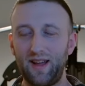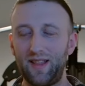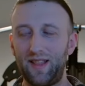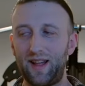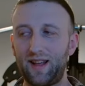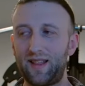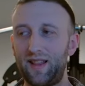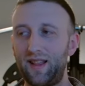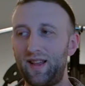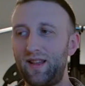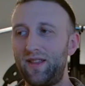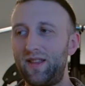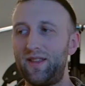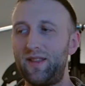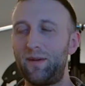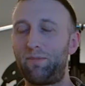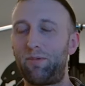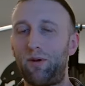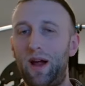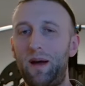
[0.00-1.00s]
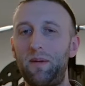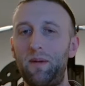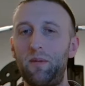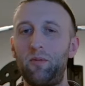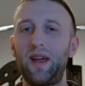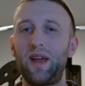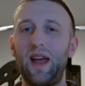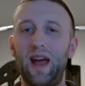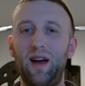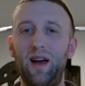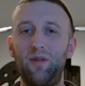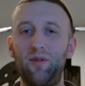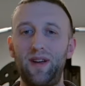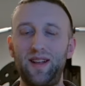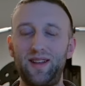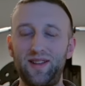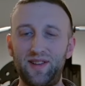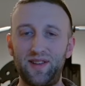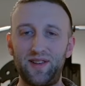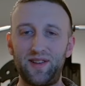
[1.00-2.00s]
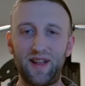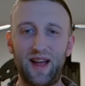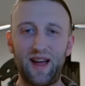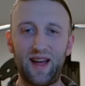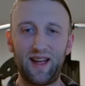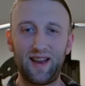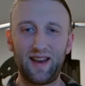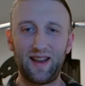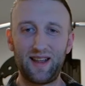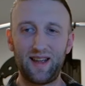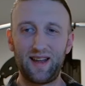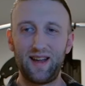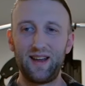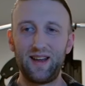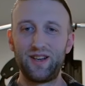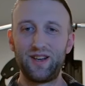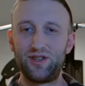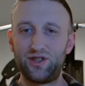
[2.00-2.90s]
Like, the problem we have in society